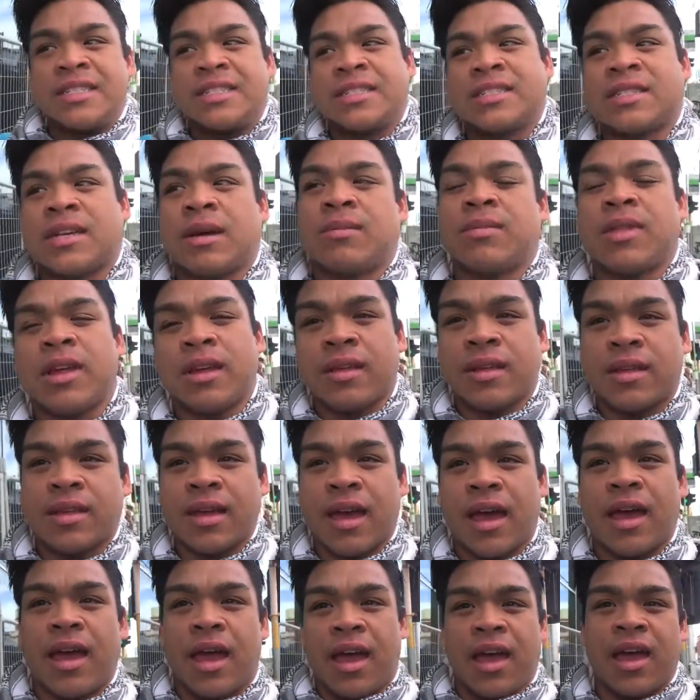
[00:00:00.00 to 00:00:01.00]
Something's
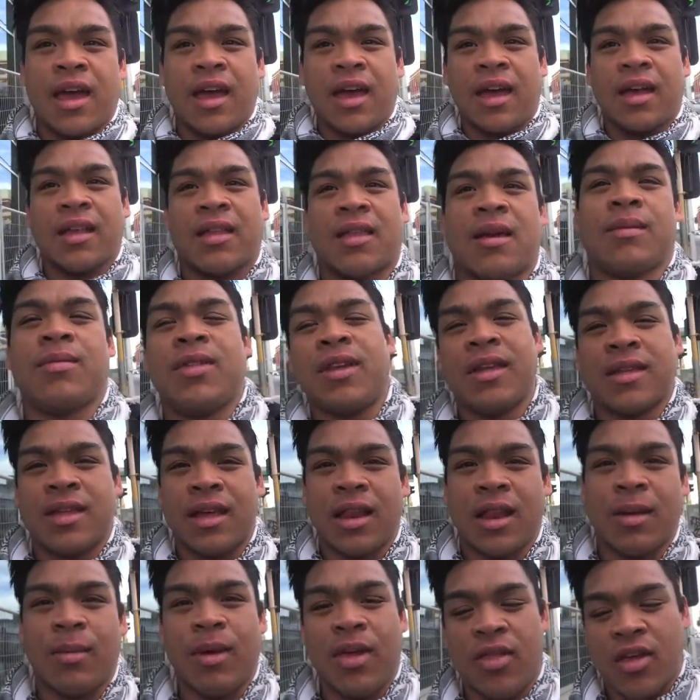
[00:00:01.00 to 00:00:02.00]

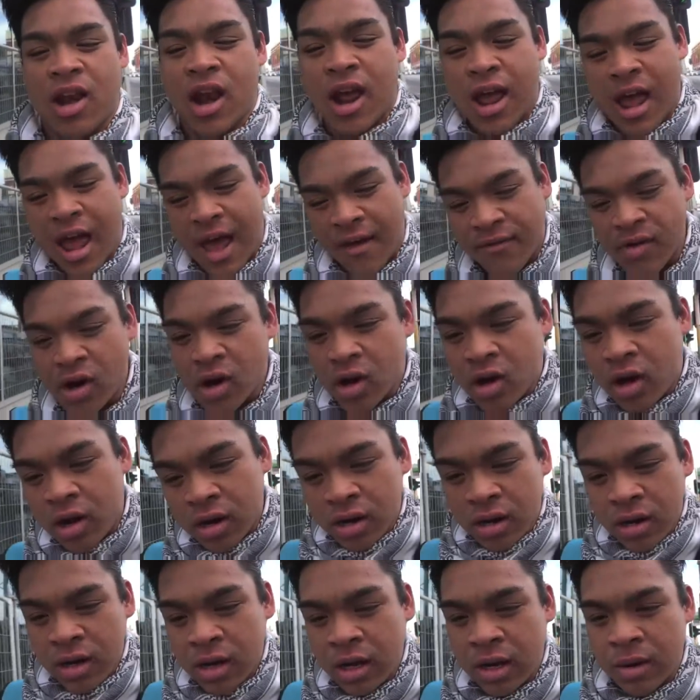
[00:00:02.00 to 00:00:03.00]
telling me that I haven't
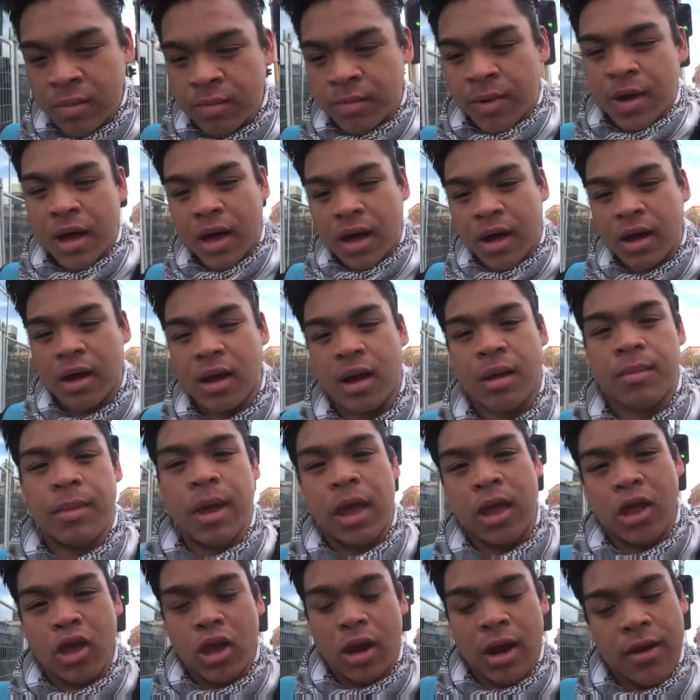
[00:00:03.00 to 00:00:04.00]
gotten it, but I
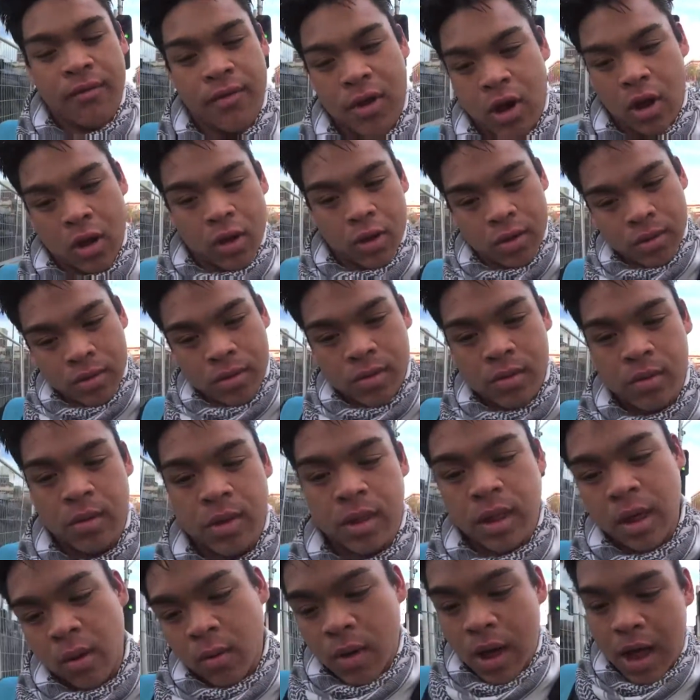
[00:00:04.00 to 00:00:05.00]
mean, you never know.
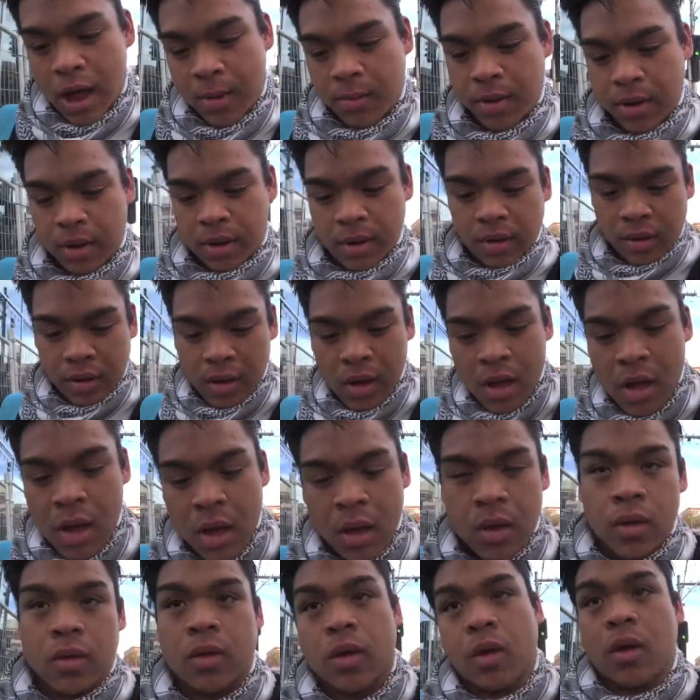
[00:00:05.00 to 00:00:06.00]
We'll see what happens.
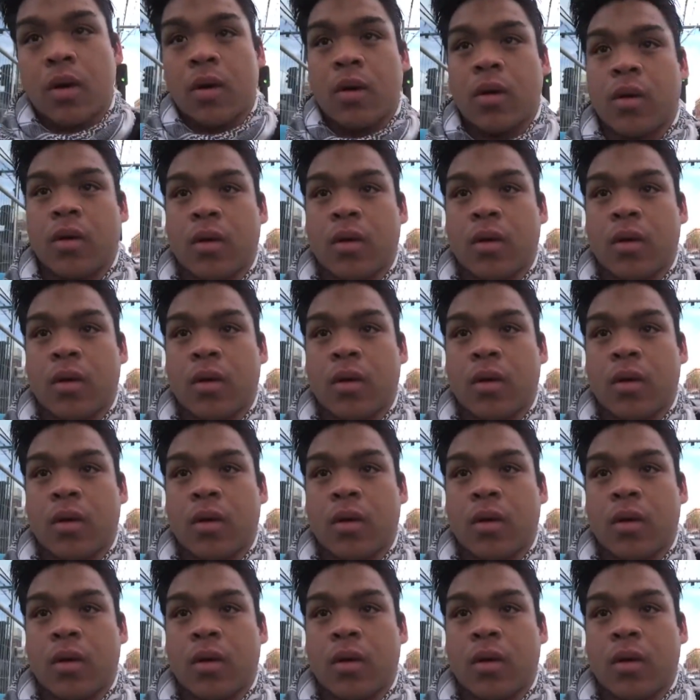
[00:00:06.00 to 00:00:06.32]
So